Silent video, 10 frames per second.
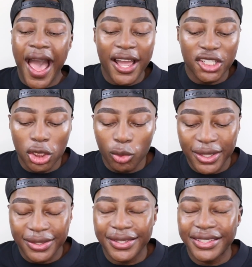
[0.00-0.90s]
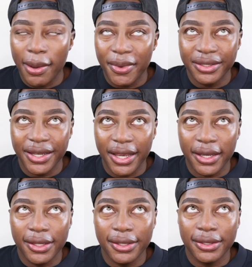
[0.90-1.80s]
I actually went to Sam &
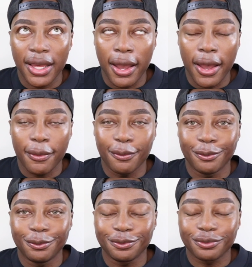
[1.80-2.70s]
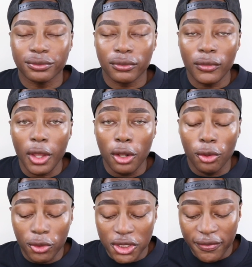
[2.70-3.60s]
Nick's
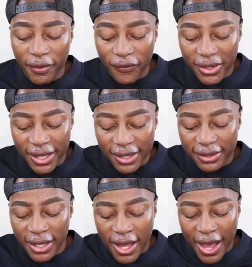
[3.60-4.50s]
launch event for this,